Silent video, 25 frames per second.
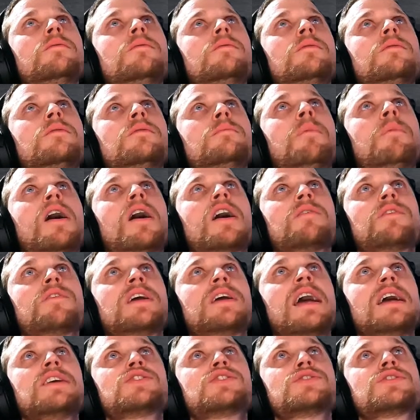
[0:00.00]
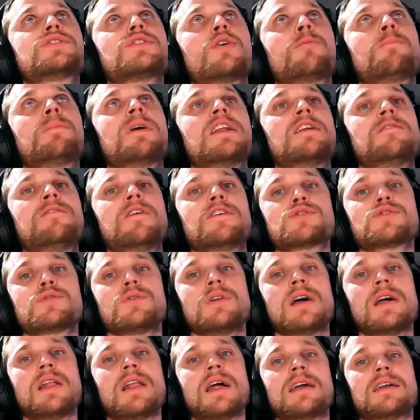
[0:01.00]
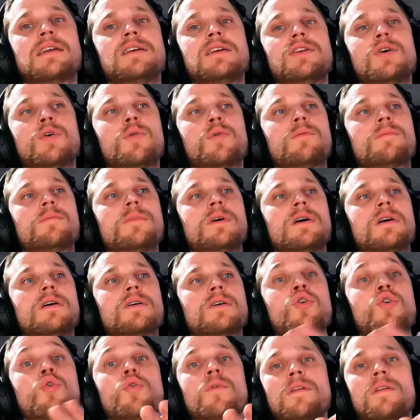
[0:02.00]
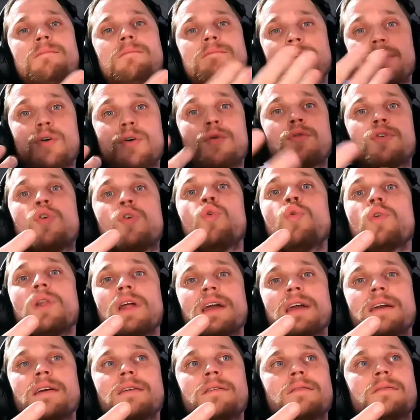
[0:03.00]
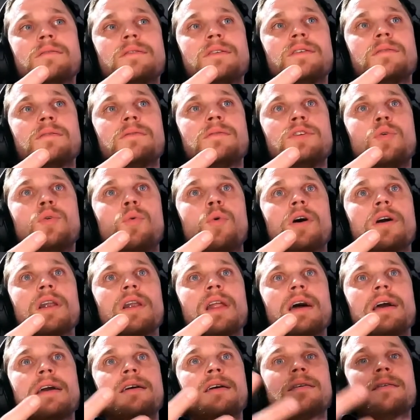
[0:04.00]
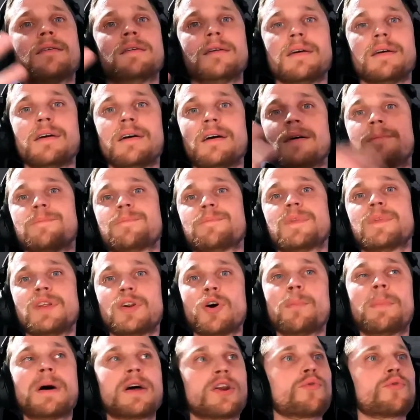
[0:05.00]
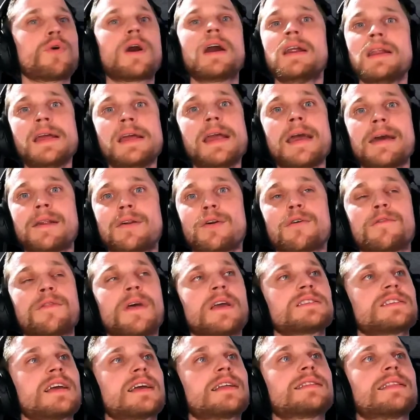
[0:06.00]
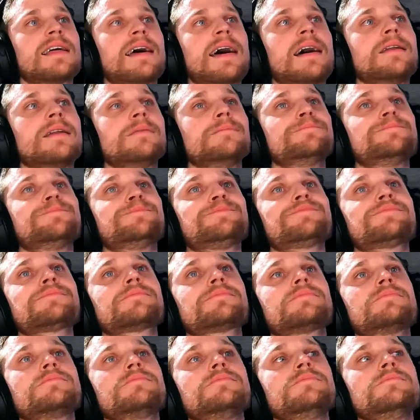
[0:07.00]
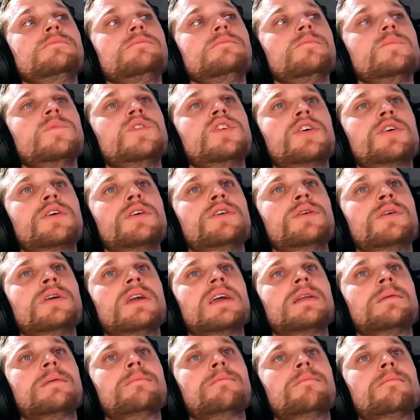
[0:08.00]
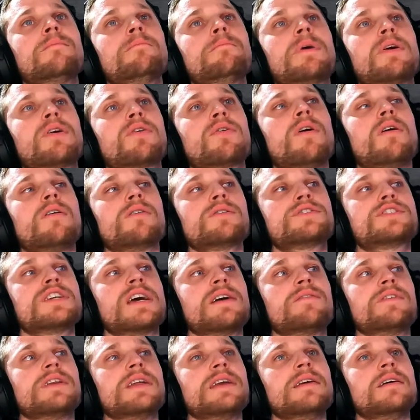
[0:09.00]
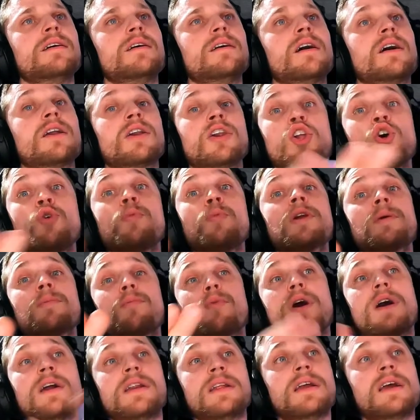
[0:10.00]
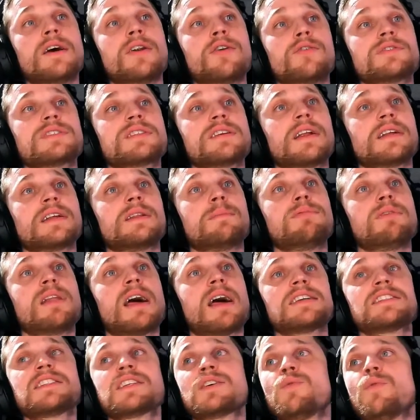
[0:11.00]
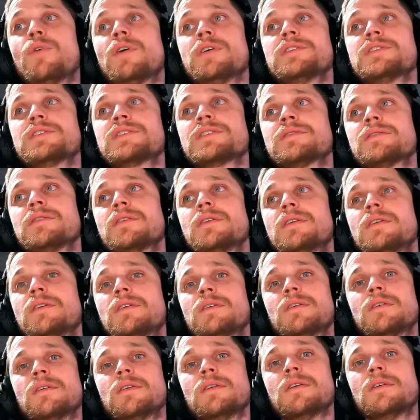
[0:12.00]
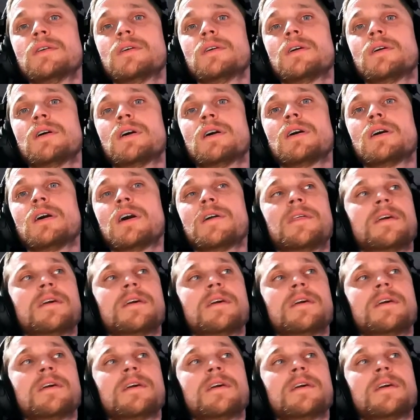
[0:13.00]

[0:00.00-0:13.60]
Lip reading: modifications are beneficial, like cooling. You want like better radiator, things like that. You know, you can get better longevity. An aluminum radiator instead of like the plastic ones, I think